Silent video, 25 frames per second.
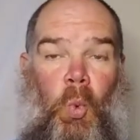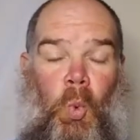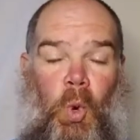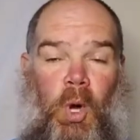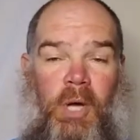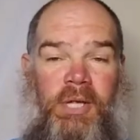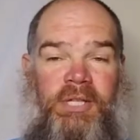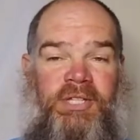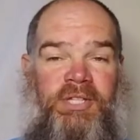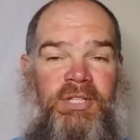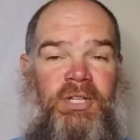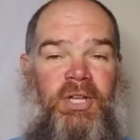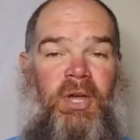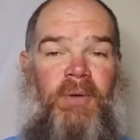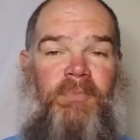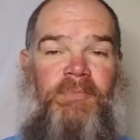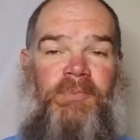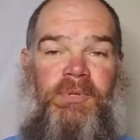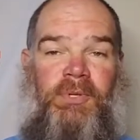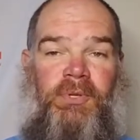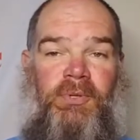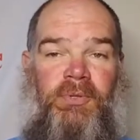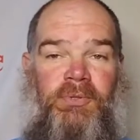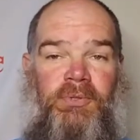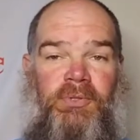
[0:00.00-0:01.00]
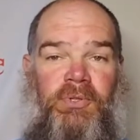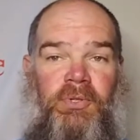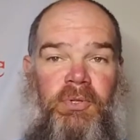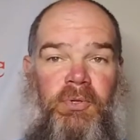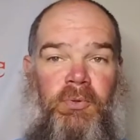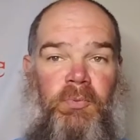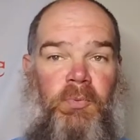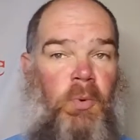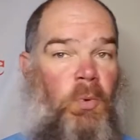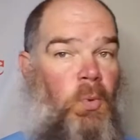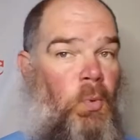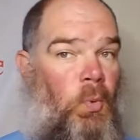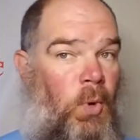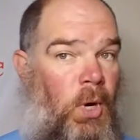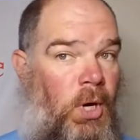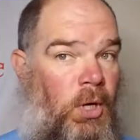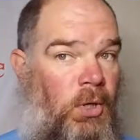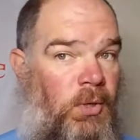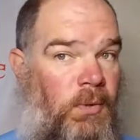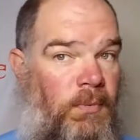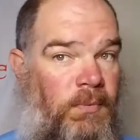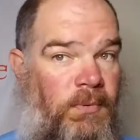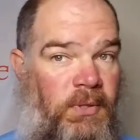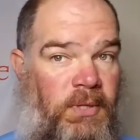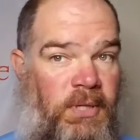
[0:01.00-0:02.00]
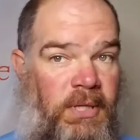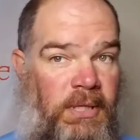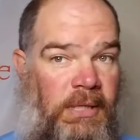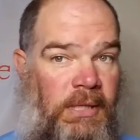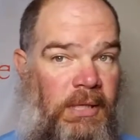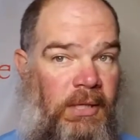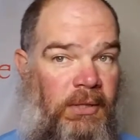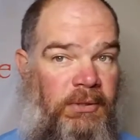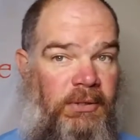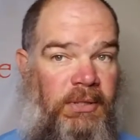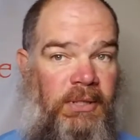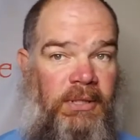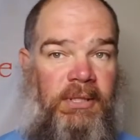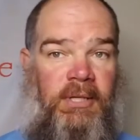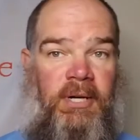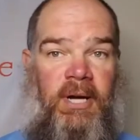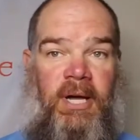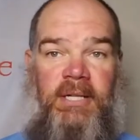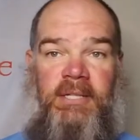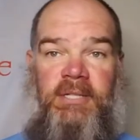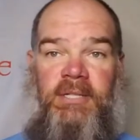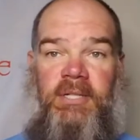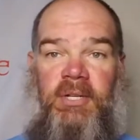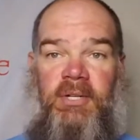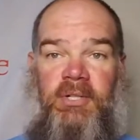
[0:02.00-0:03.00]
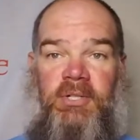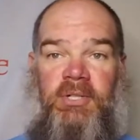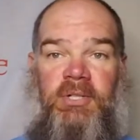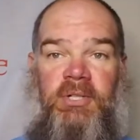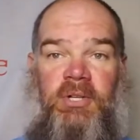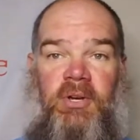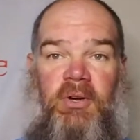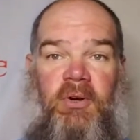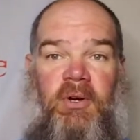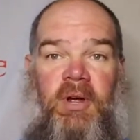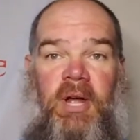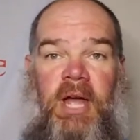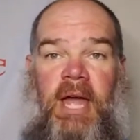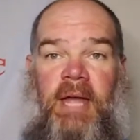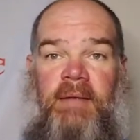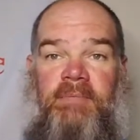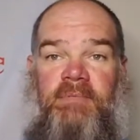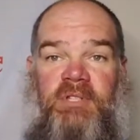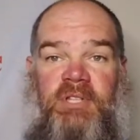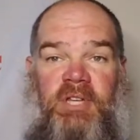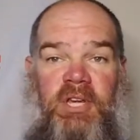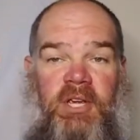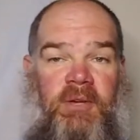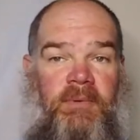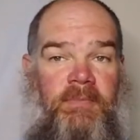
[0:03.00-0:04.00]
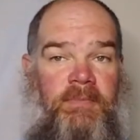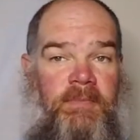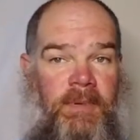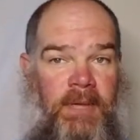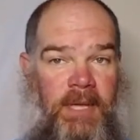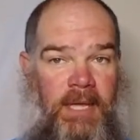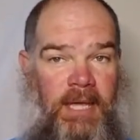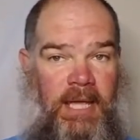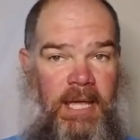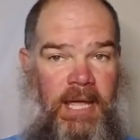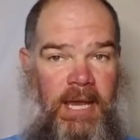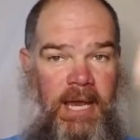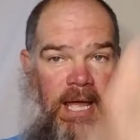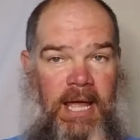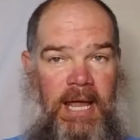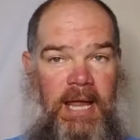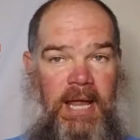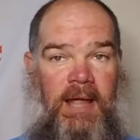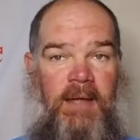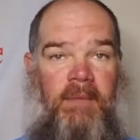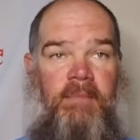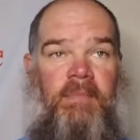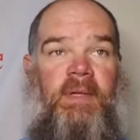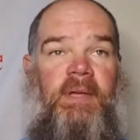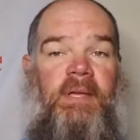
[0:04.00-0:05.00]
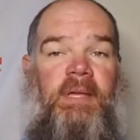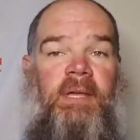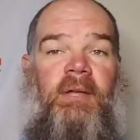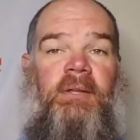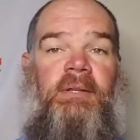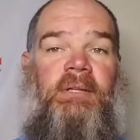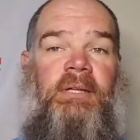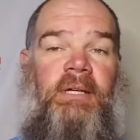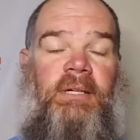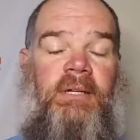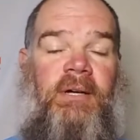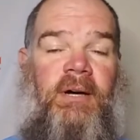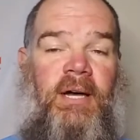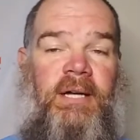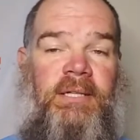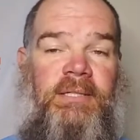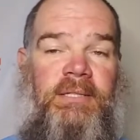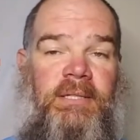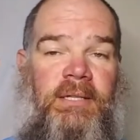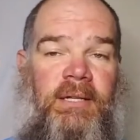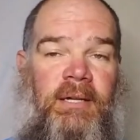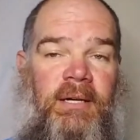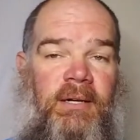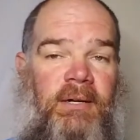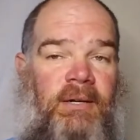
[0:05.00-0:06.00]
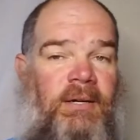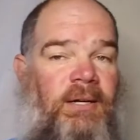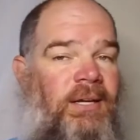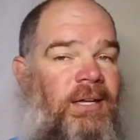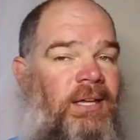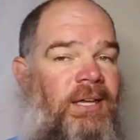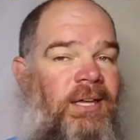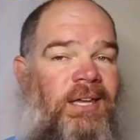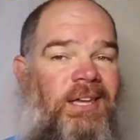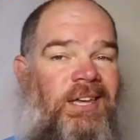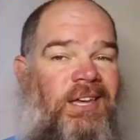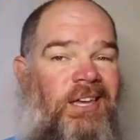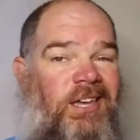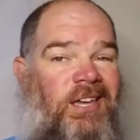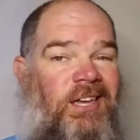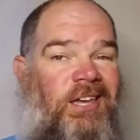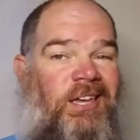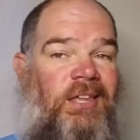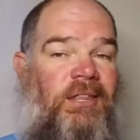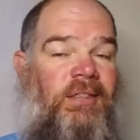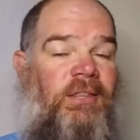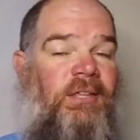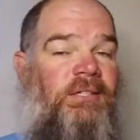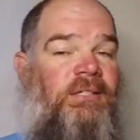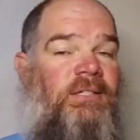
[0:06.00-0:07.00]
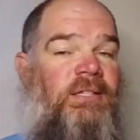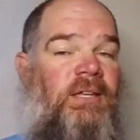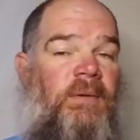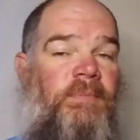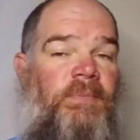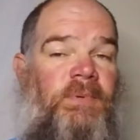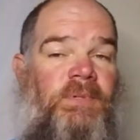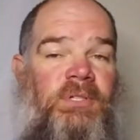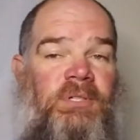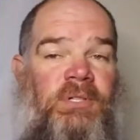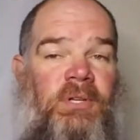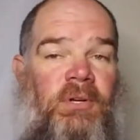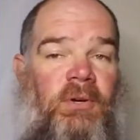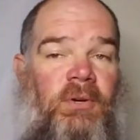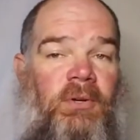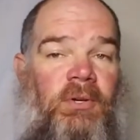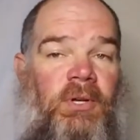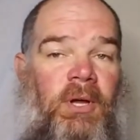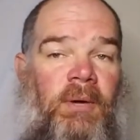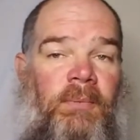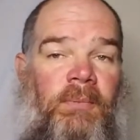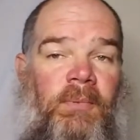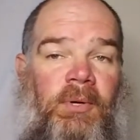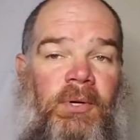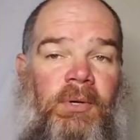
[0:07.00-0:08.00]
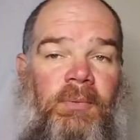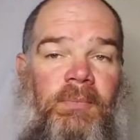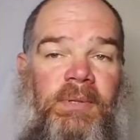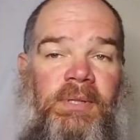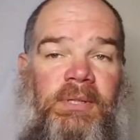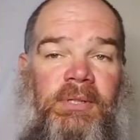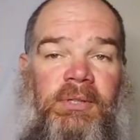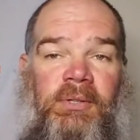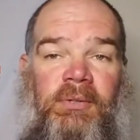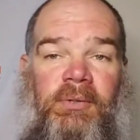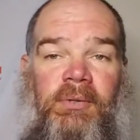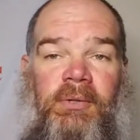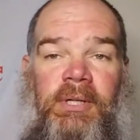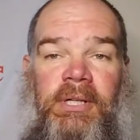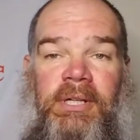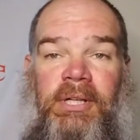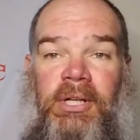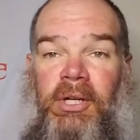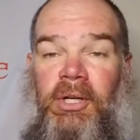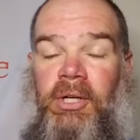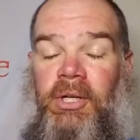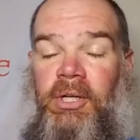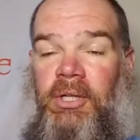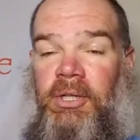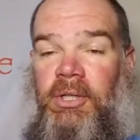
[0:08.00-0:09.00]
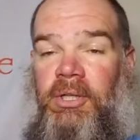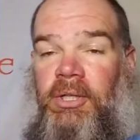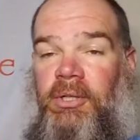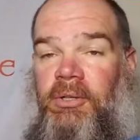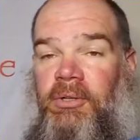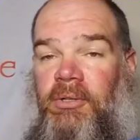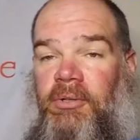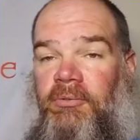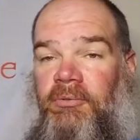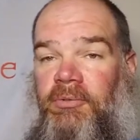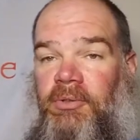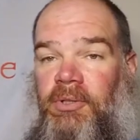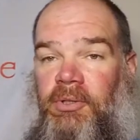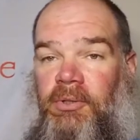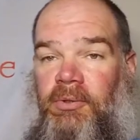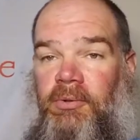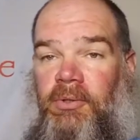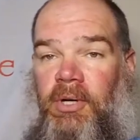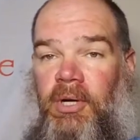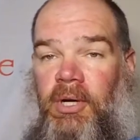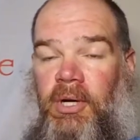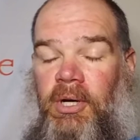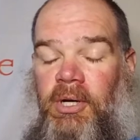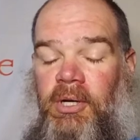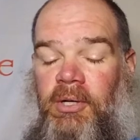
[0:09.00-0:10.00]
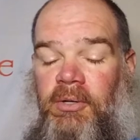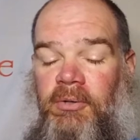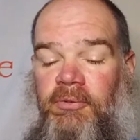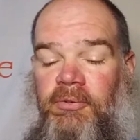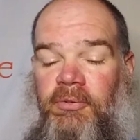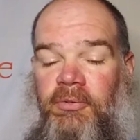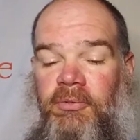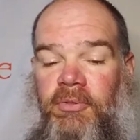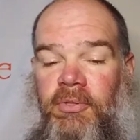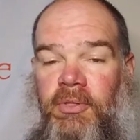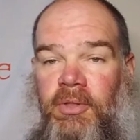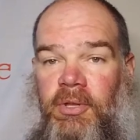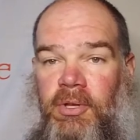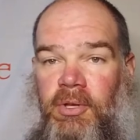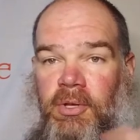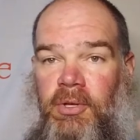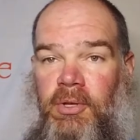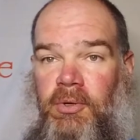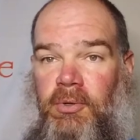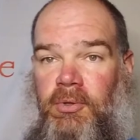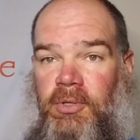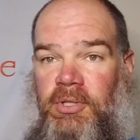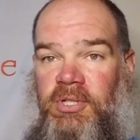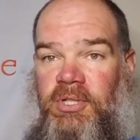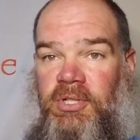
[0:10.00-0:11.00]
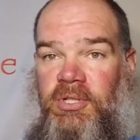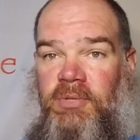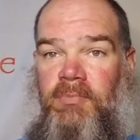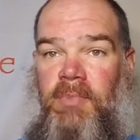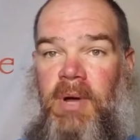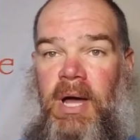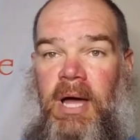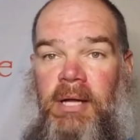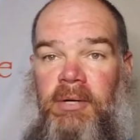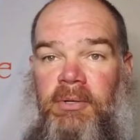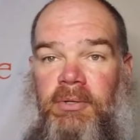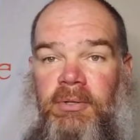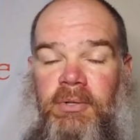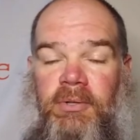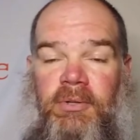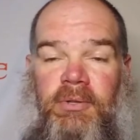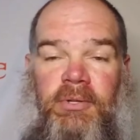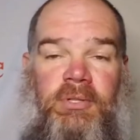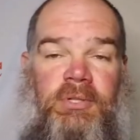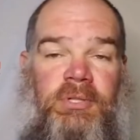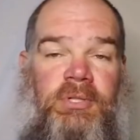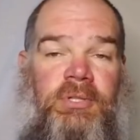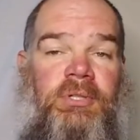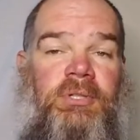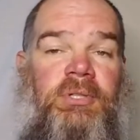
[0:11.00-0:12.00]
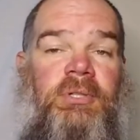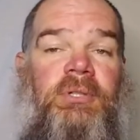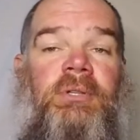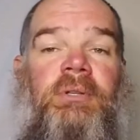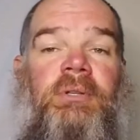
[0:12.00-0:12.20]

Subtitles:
What's up, YouTube? Welcome to the Celtic Clydesdale show. I'm Jim and I am the Celtic Clydesdale. In this episode, I'm going to be doing an early review of the newest model of the